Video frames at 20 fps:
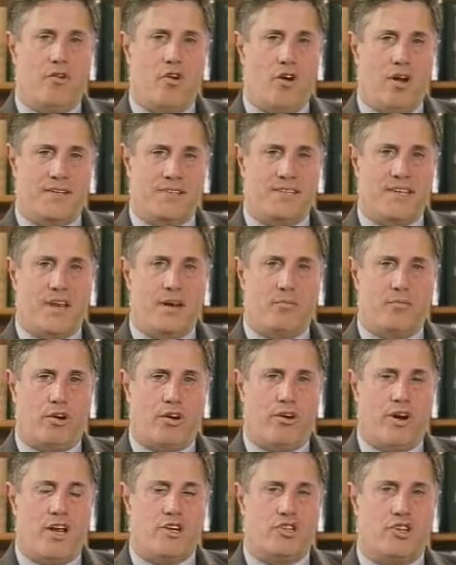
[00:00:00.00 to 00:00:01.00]
onset and
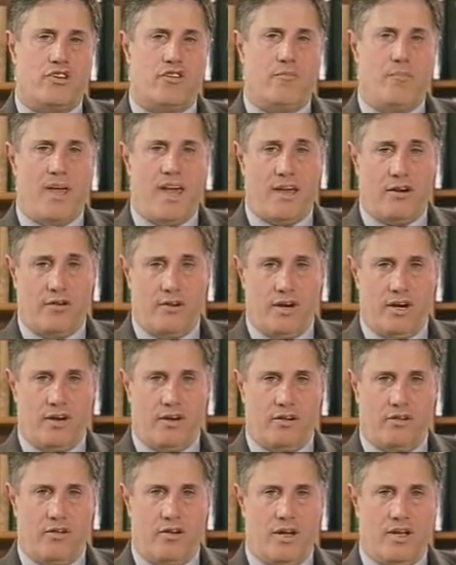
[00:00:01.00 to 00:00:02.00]
progression of pattern
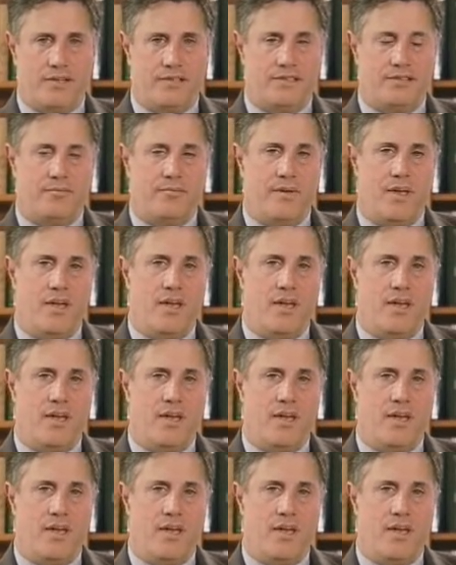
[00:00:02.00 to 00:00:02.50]
hair loss.